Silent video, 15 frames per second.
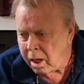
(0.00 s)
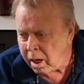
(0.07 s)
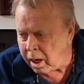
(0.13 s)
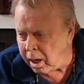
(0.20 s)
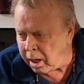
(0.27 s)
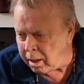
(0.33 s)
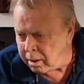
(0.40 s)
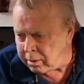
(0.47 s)

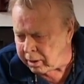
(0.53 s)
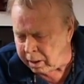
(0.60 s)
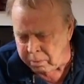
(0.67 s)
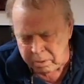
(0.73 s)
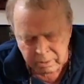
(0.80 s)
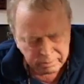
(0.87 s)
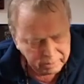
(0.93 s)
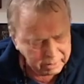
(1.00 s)
Uh, they
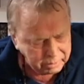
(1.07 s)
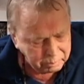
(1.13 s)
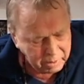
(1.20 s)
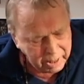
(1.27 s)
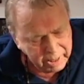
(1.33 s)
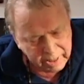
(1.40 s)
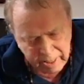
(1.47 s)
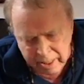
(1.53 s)
were, in
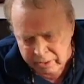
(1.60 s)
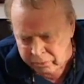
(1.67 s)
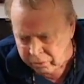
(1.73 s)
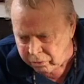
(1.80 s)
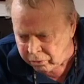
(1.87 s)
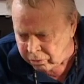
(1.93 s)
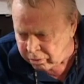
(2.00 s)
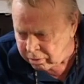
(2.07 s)
many
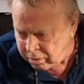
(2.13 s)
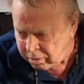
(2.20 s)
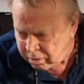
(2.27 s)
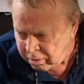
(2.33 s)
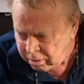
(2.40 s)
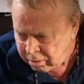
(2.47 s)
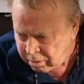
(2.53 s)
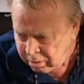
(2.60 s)
cases,
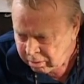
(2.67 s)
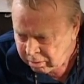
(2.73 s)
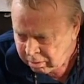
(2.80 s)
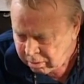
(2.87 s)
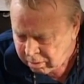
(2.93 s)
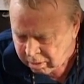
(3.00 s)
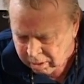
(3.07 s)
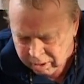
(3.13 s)

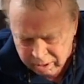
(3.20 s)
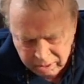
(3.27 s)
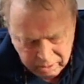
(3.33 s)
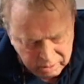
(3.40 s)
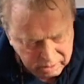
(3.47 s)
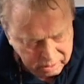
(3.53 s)
uh,